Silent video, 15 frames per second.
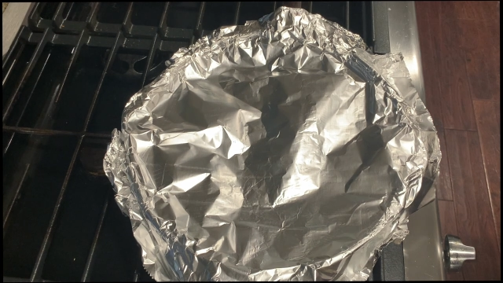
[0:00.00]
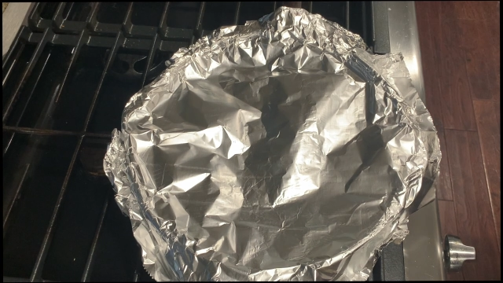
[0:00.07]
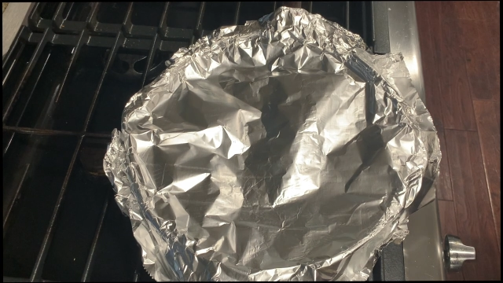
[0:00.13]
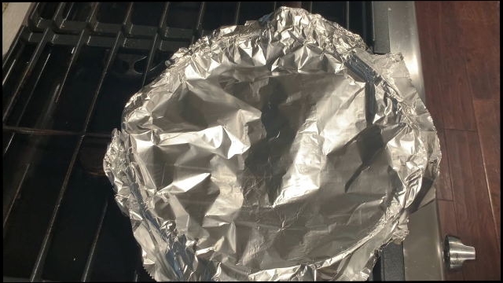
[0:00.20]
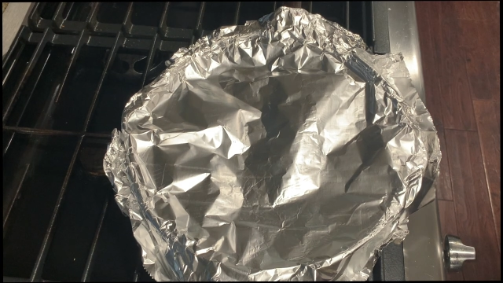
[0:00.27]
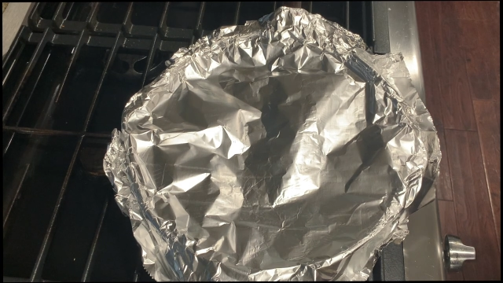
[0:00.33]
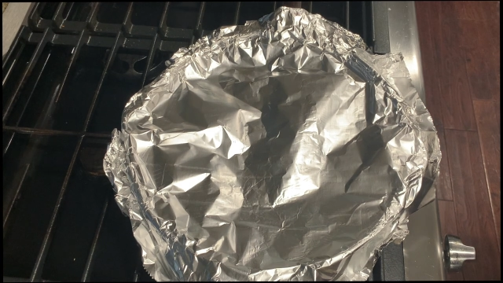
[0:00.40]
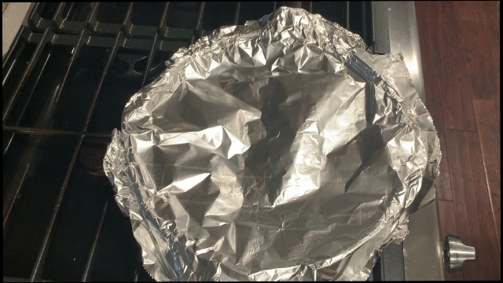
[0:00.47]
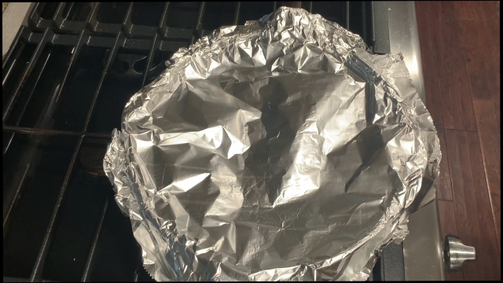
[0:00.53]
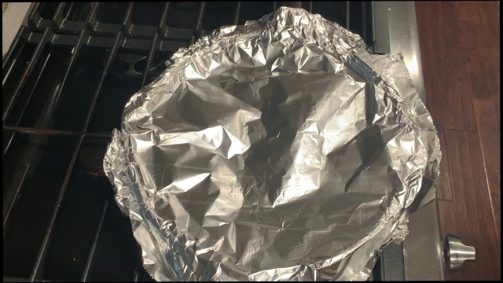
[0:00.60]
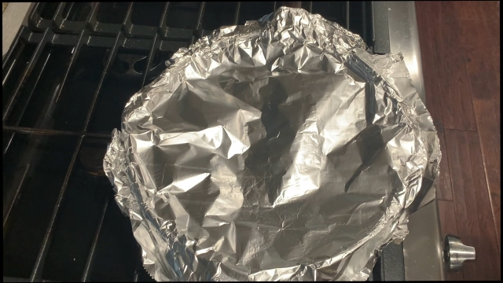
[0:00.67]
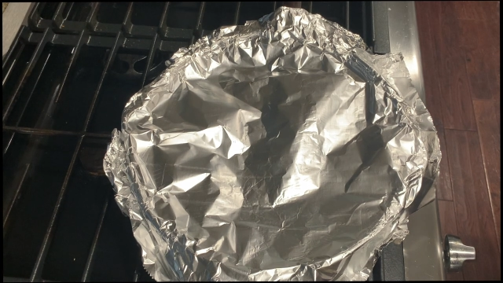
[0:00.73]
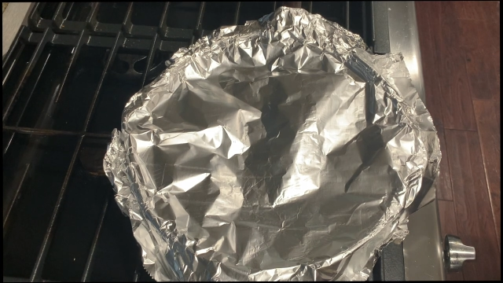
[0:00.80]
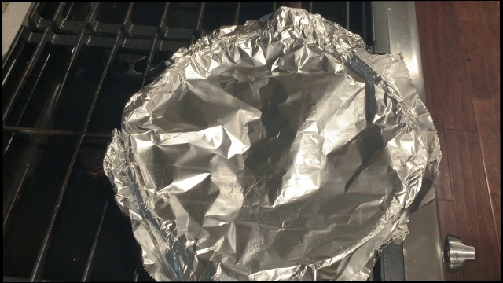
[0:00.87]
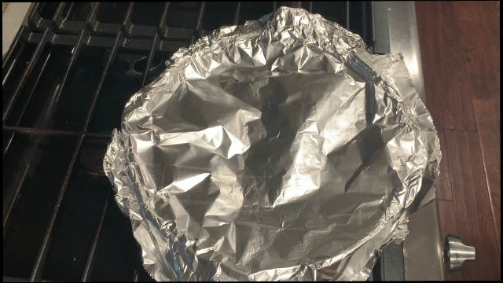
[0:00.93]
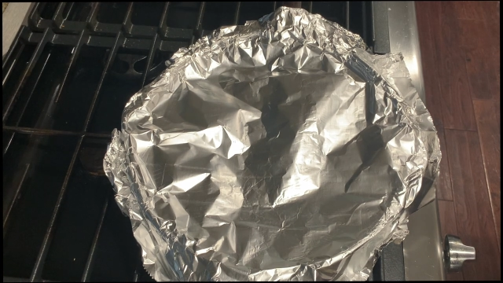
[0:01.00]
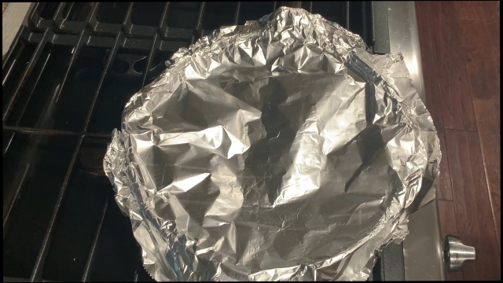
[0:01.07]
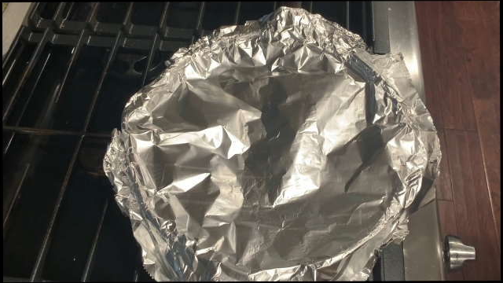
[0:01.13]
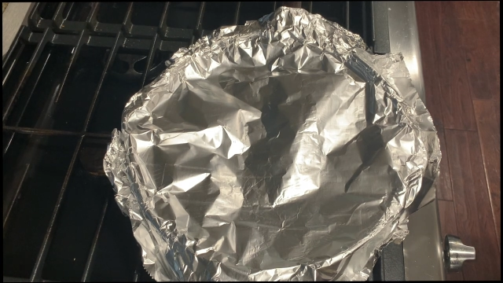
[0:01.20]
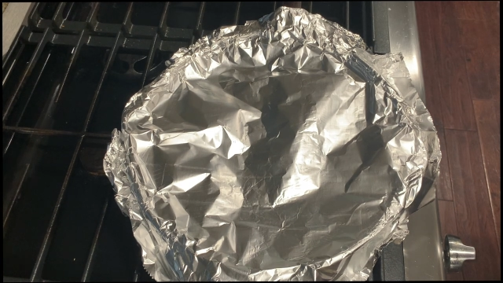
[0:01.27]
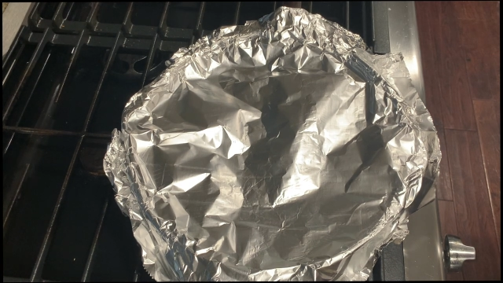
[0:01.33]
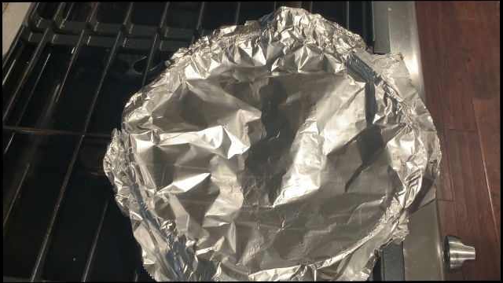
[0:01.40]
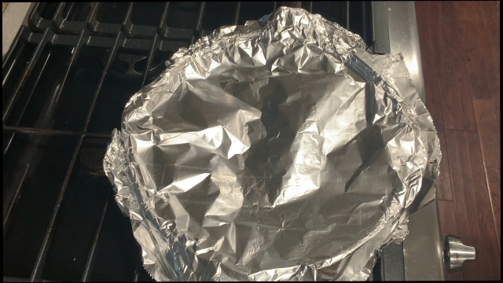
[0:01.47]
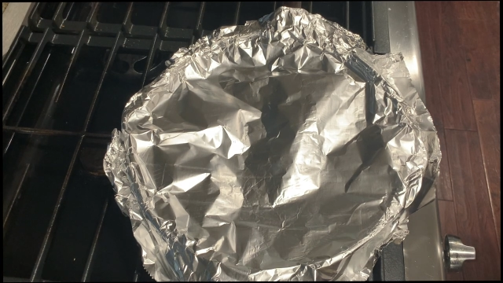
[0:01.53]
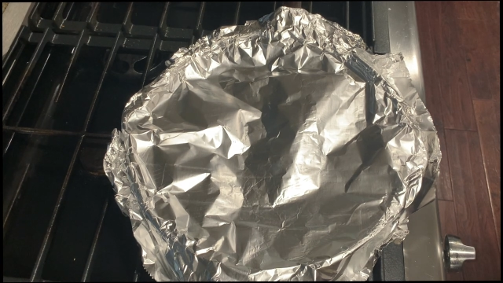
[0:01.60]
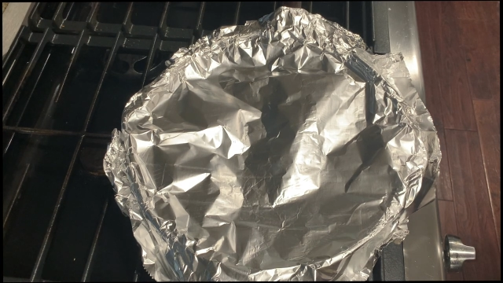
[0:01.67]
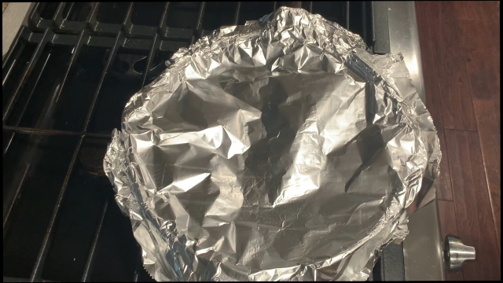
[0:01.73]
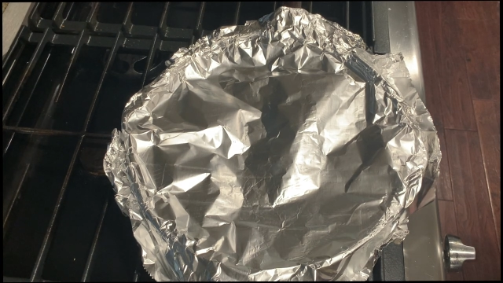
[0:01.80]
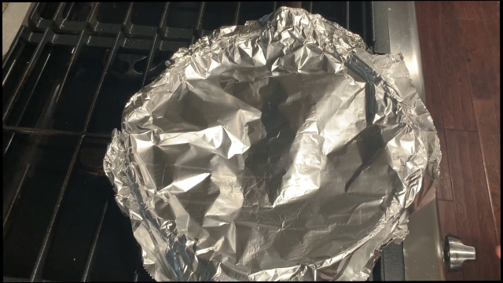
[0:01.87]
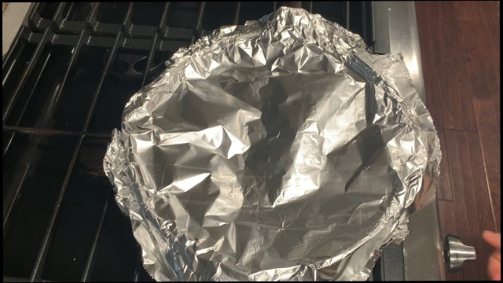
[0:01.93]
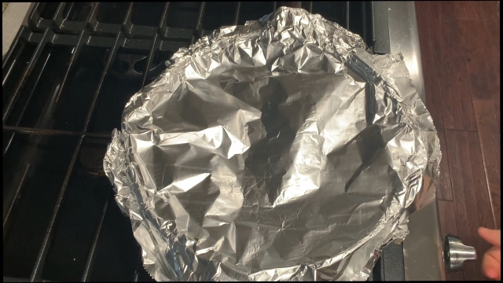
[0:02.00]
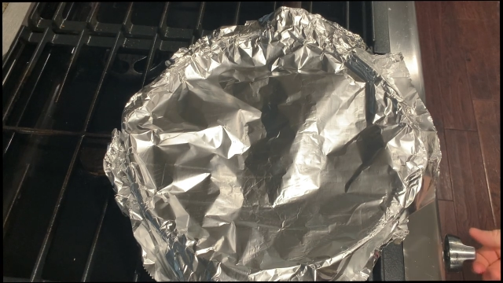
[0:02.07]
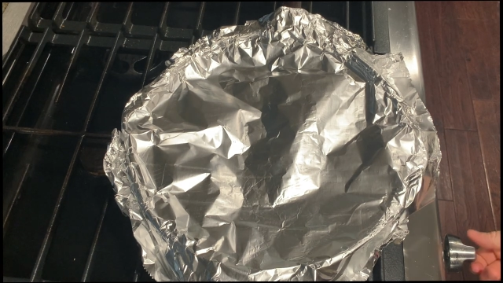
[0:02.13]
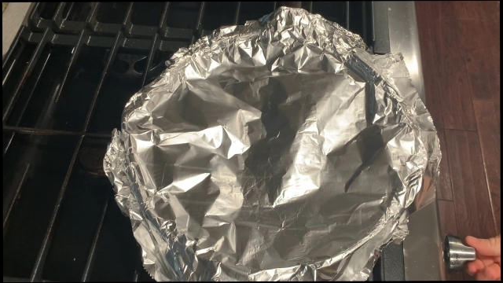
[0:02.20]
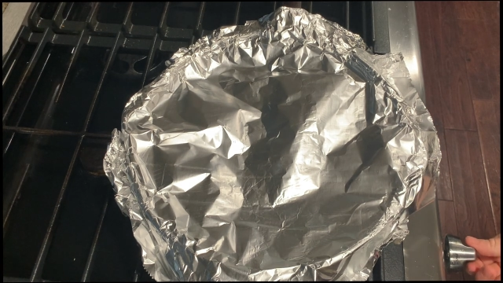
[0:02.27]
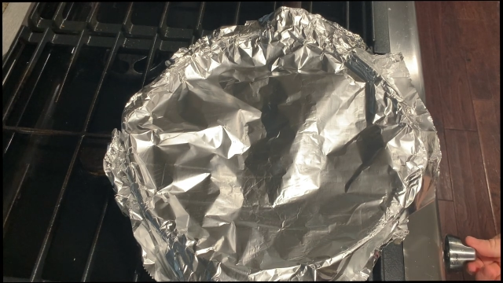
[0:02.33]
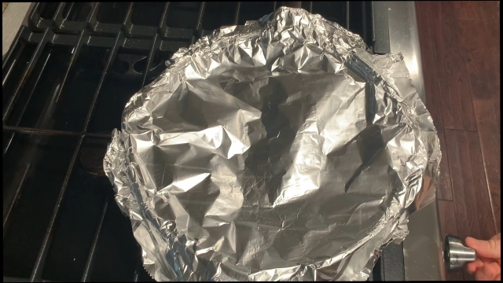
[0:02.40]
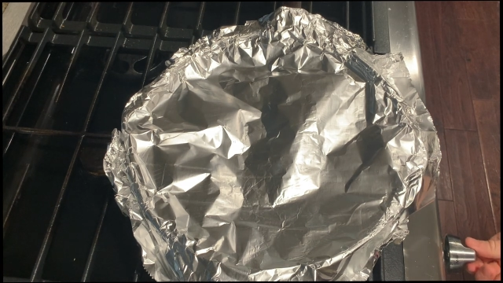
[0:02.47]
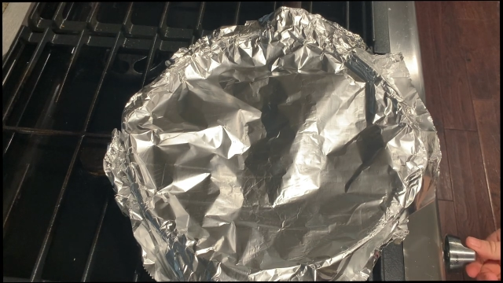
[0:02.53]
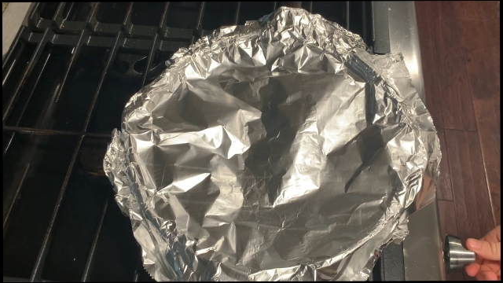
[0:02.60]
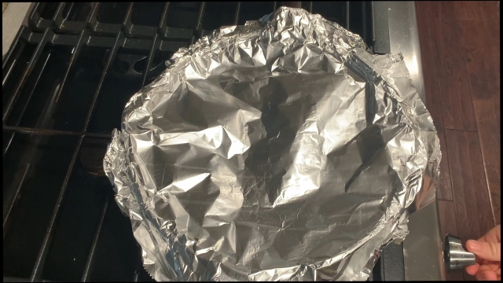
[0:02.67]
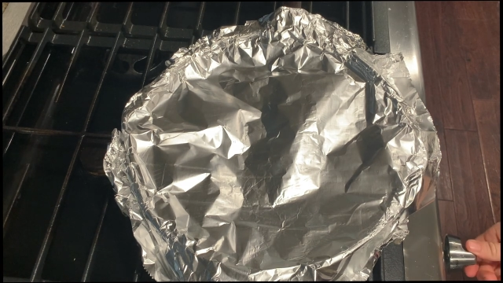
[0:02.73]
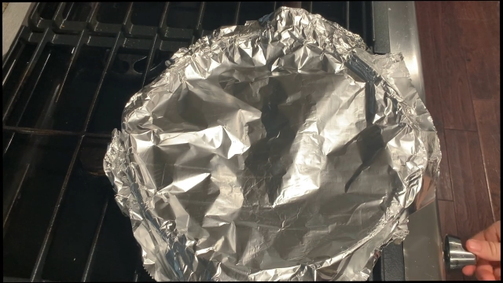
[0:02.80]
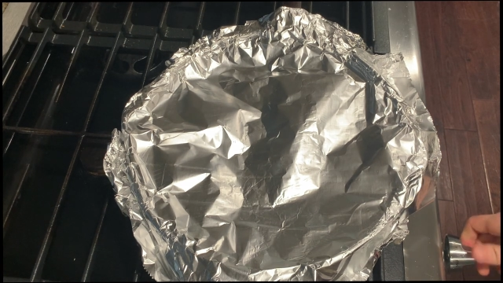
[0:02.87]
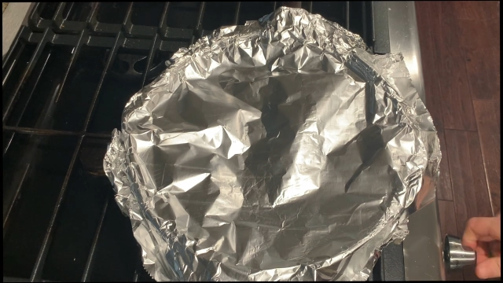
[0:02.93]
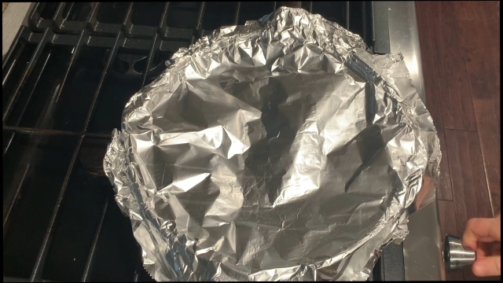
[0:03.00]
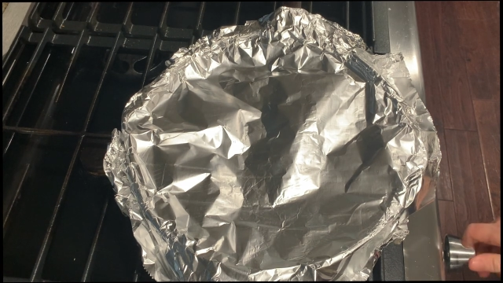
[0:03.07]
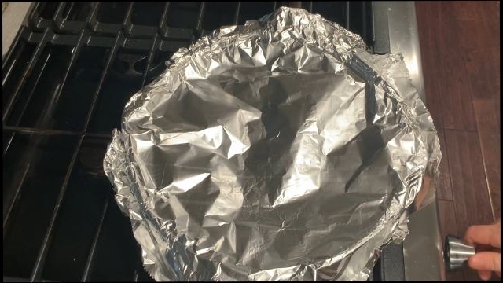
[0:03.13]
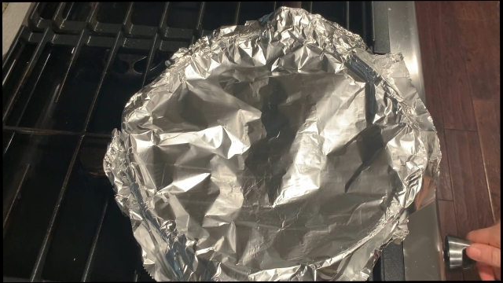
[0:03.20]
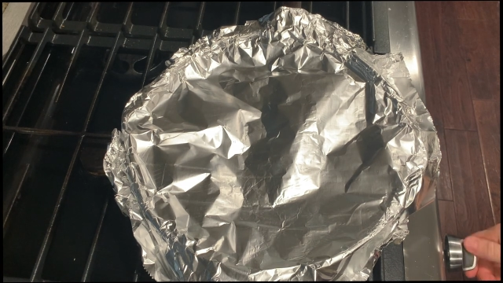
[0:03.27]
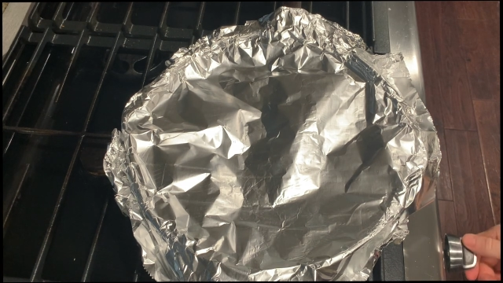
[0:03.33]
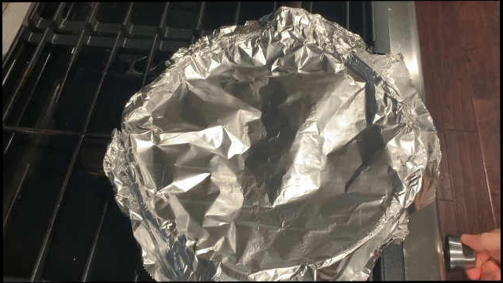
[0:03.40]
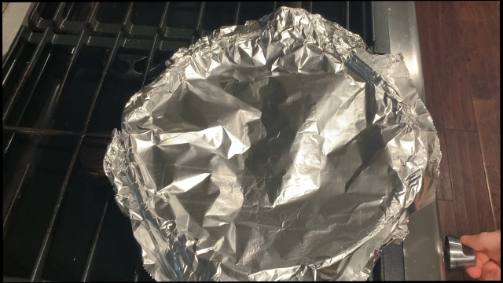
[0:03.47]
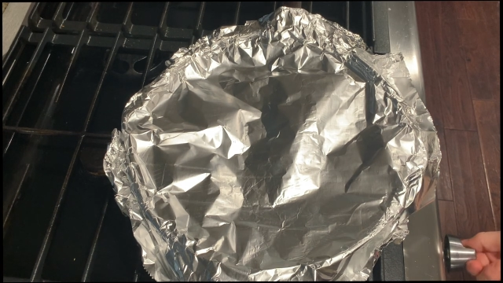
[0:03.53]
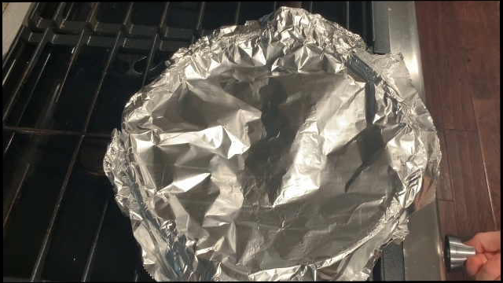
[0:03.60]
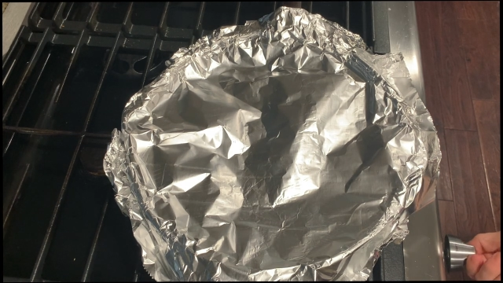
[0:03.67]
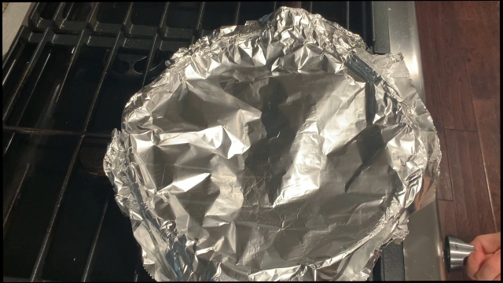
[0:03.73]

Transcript: [unreadable: no face in view]